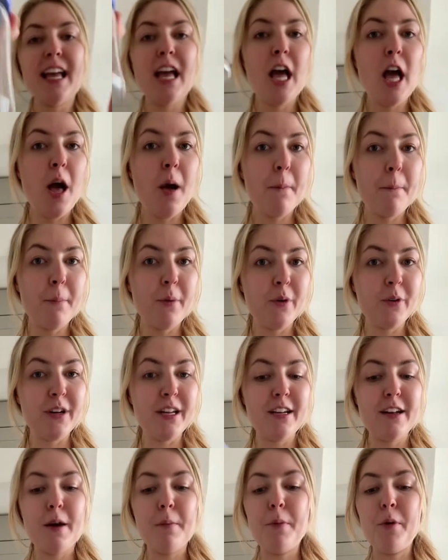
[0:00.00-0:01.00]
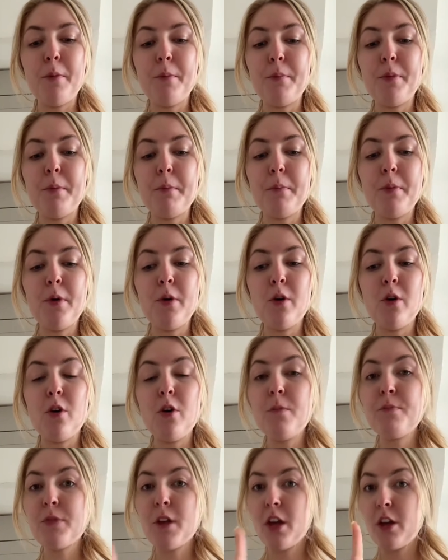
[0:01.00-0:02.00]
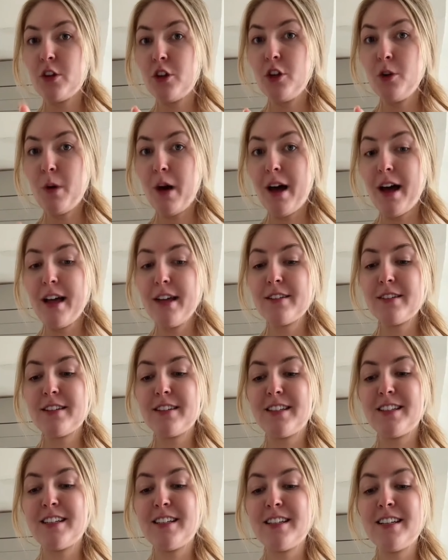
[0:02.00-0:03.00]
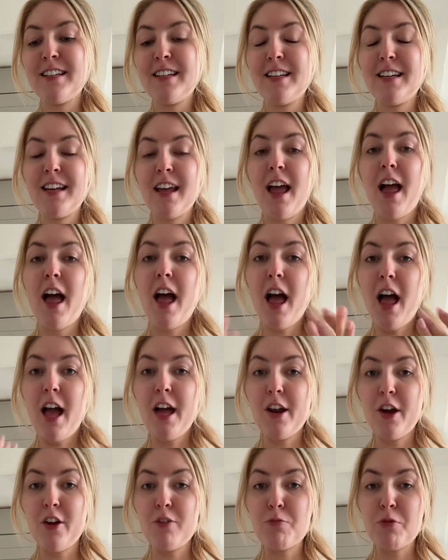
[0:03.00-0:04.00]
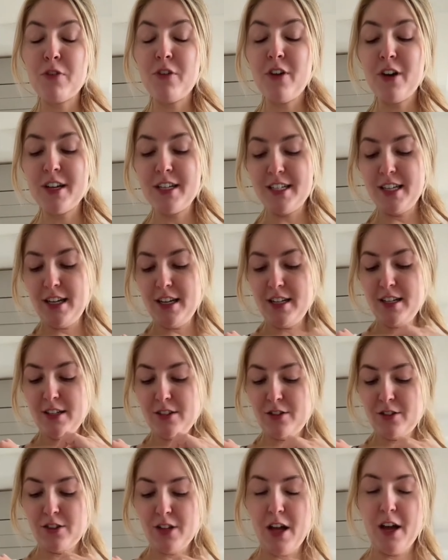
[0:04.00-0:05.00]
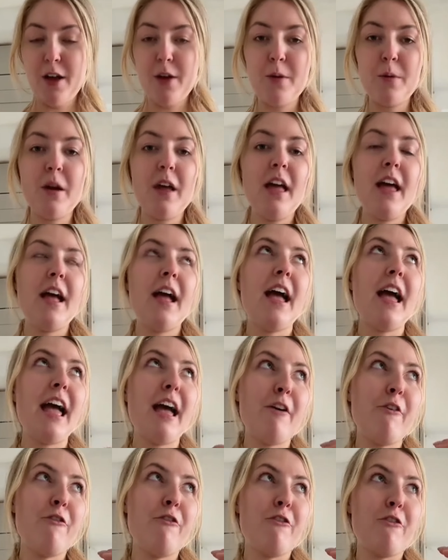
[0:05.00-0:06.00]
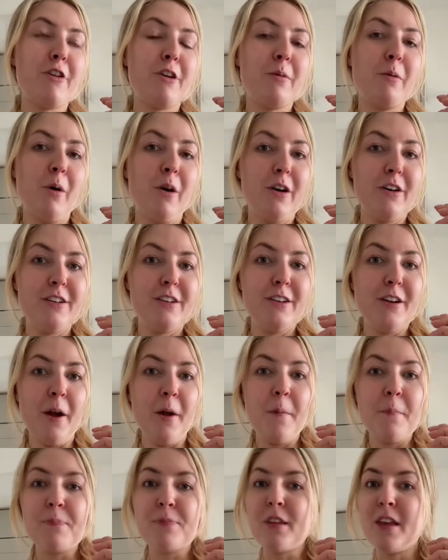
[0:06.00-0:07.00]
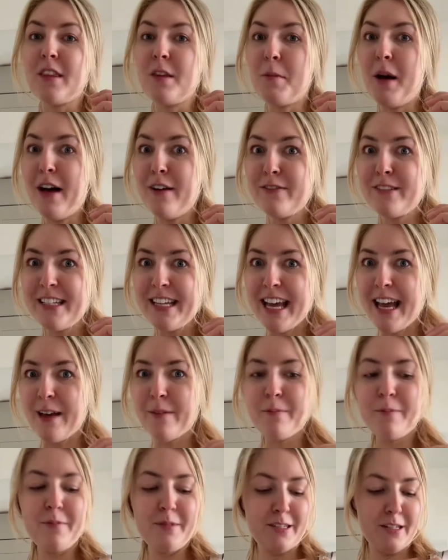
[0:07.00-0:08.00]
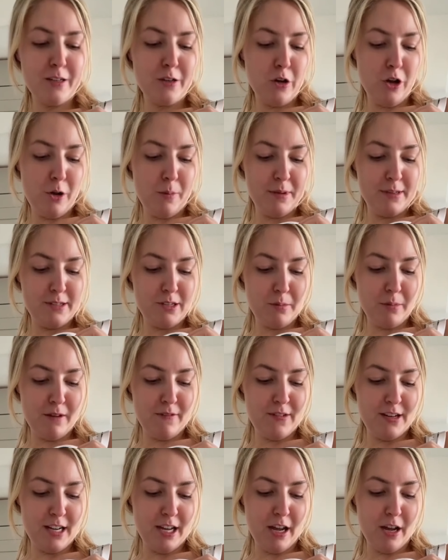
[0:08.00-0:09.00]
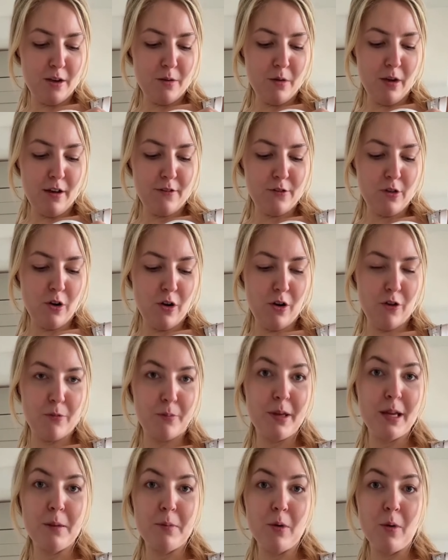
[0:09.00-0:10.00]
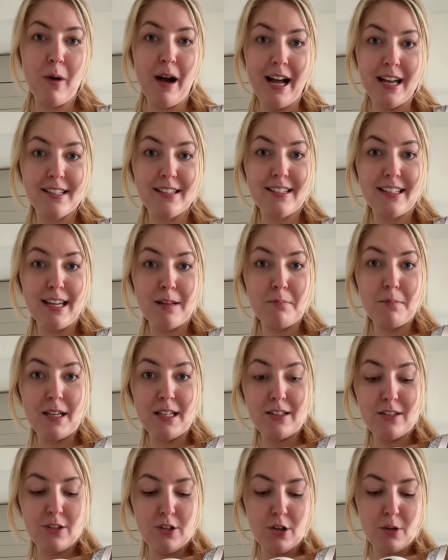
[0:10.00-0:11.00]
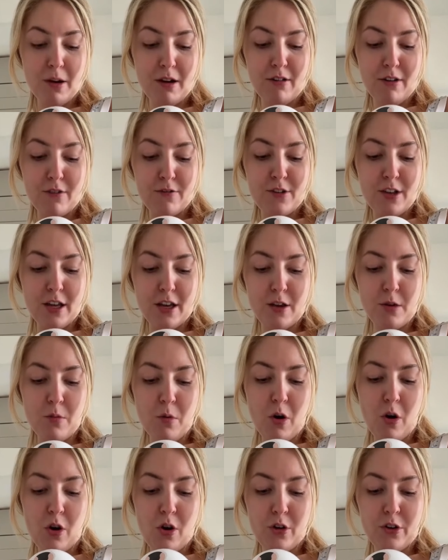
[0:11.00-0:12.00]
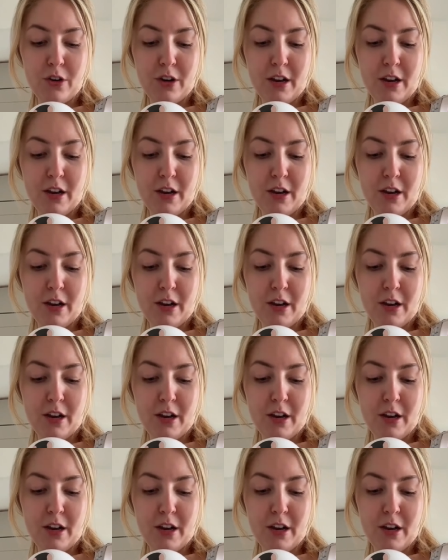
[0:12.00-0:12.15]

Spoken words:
Morning, pump and pour. You asked, and I've provided. So everyone, the amount of DMs and comments on my video I've got off people asking me to do a review on